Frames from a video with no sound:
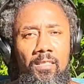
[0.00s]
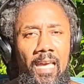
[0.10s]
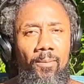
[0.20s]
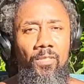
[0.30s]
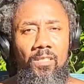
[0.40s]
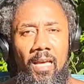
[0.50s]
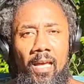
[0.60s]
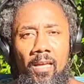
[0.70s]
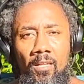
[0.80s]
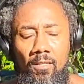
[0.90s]
Adapt,
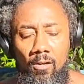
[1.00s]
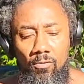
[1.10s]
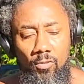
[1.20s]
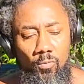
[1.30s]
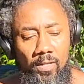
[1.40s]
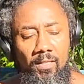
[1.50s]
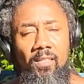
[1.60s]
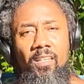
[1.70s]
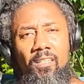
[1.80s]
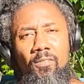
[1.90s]
adapt. The only way to
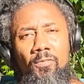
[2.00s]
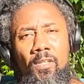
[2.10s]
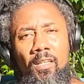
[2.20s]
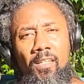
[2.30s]
live